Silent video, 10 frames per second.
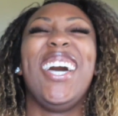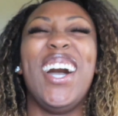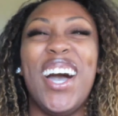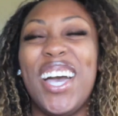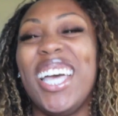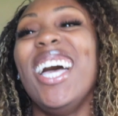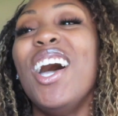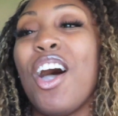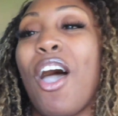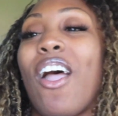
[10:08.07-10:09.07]
All
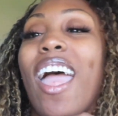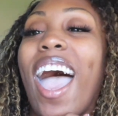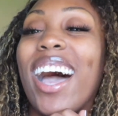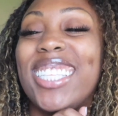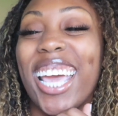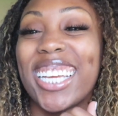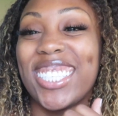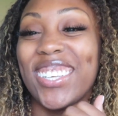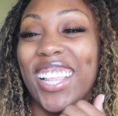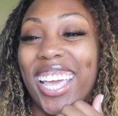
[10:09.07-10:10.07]
right, I'll
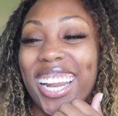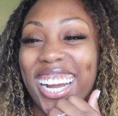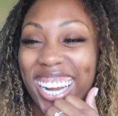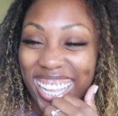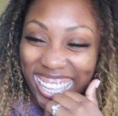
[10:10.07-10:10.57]
text you later.